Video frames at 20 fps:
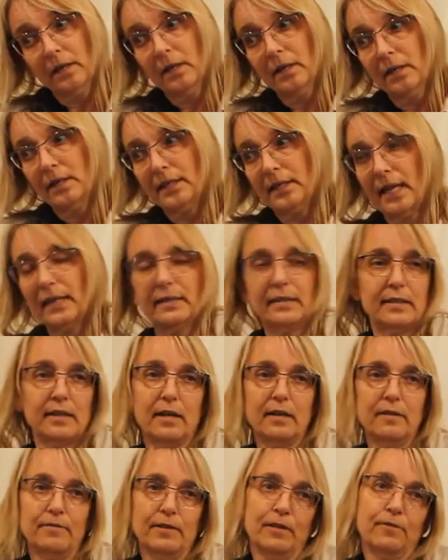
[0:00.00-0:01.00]

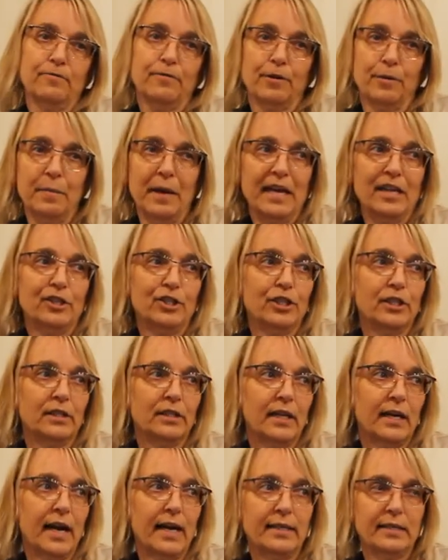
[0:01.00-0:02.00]
sensitive information
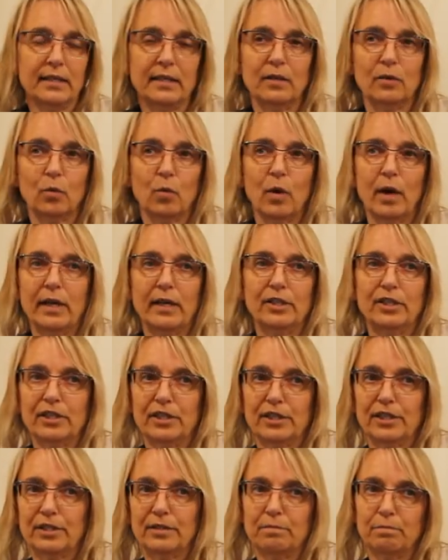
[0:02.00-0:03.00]
that I didn't want to
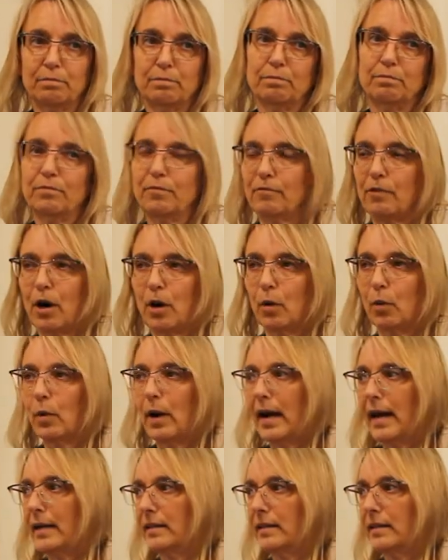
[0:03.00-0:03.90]
just throw away.